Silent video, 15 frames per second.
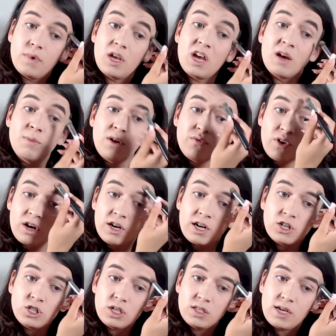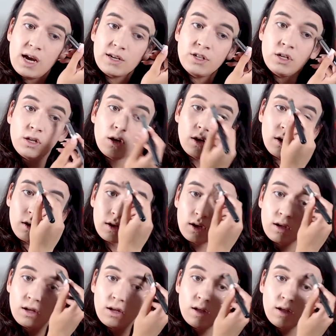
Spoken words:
And my friend actually tagged along,